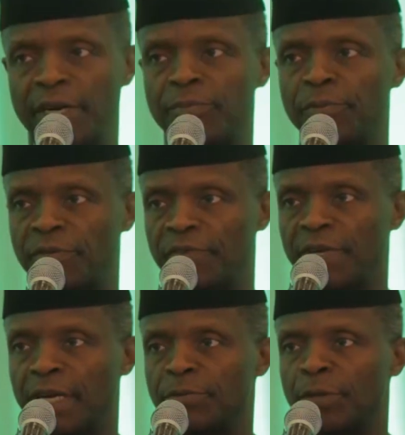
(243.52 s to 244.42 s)
very
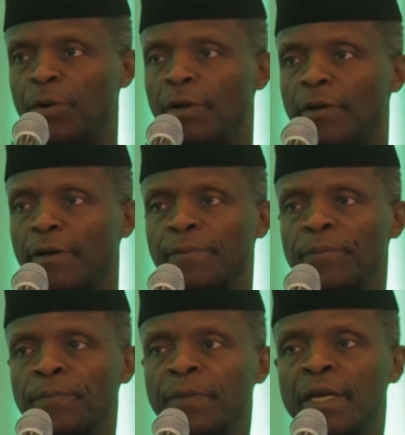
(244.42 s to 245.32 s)
briefly as we go along.
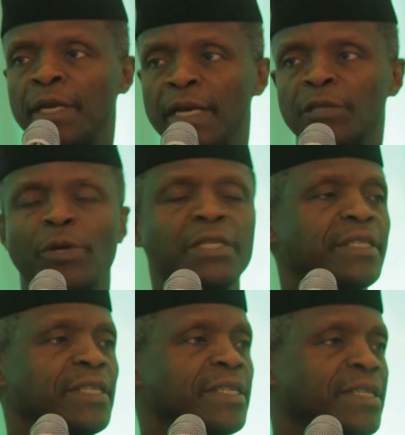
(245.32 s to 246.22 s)
In
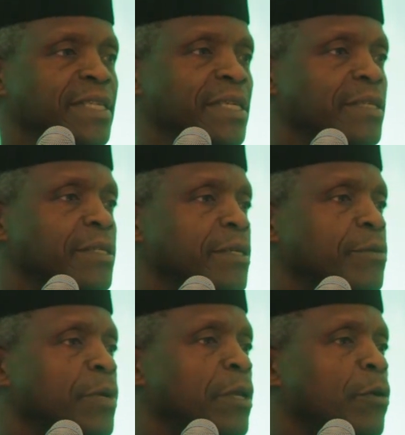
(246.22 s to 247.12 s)
2016,
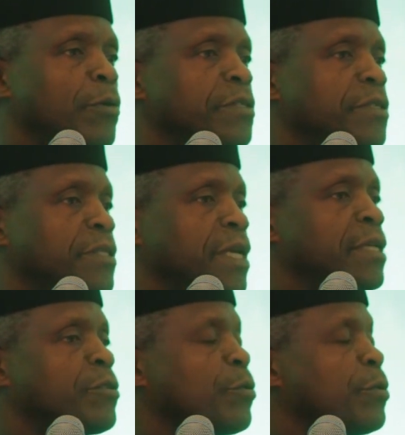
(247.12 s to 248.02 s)
we launched
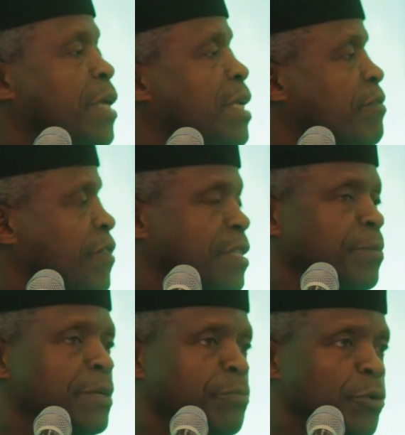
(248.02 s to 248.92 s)
a social
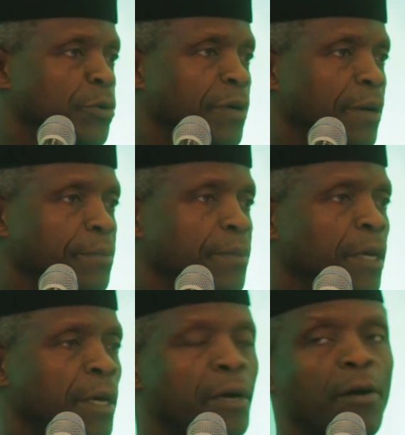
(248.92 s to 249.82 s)
investment program
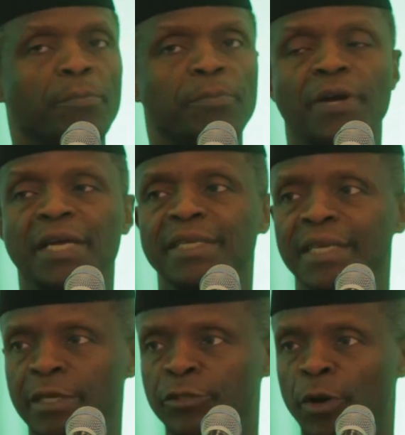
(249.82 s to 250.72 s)

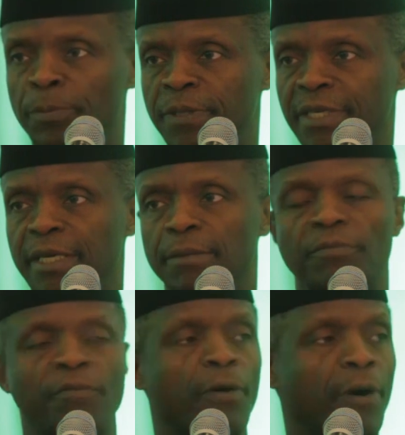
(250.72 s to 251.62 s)
comprising a job scheme
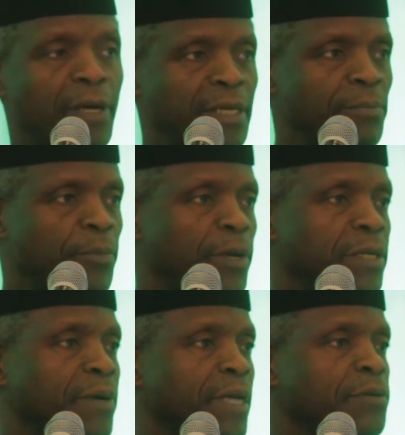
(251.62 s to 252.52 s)
for
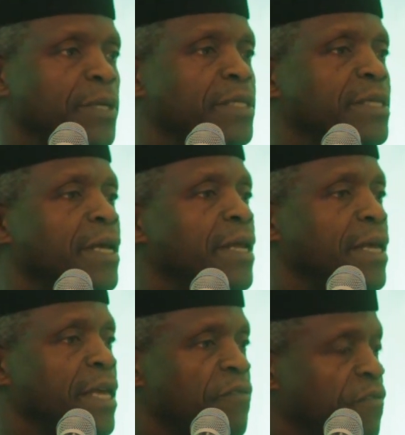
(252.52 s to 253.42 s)
unemployed graduates,
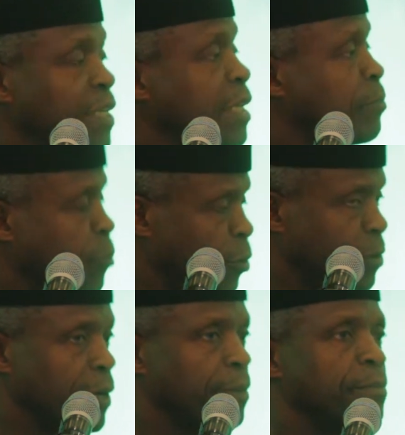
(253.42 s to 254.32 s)
a feeding
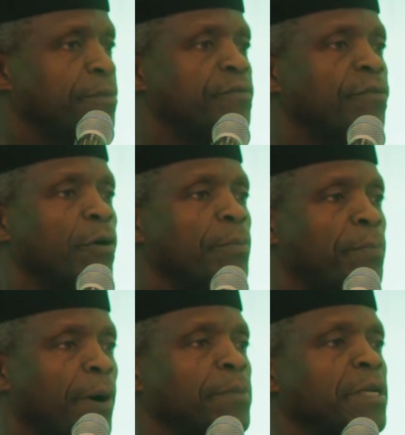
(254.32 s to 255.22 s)
program for
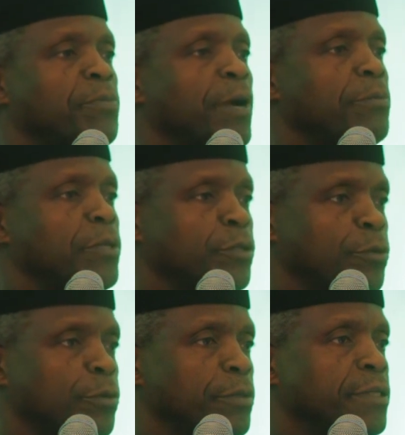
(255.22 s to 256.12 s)
public primary
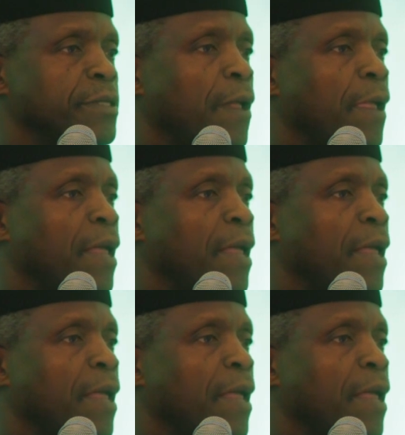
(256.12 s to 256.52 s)
schools,